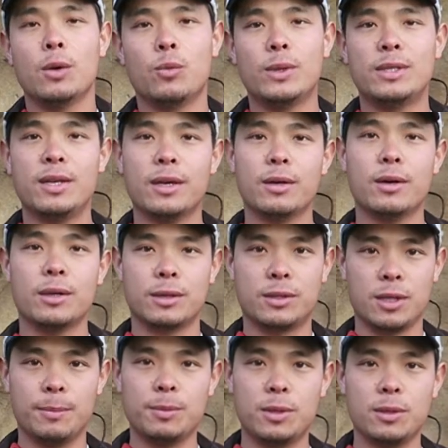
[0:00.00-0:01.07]
we take on
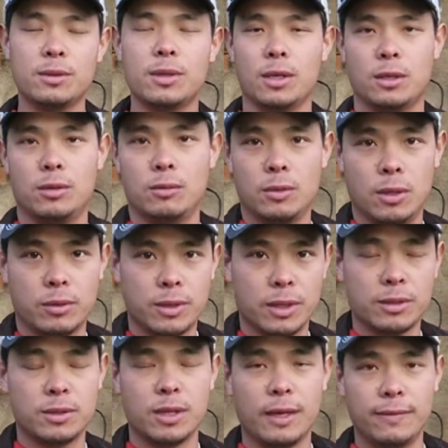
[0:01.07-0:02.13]
assumptions that you know
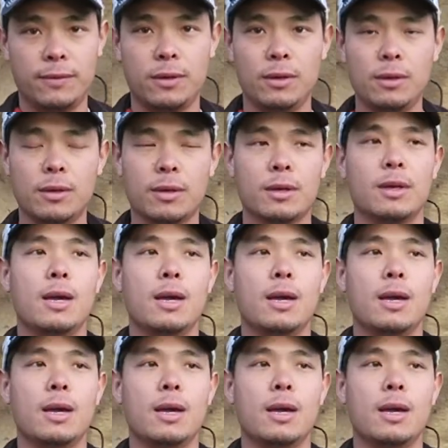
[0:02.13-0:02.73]
gun safety,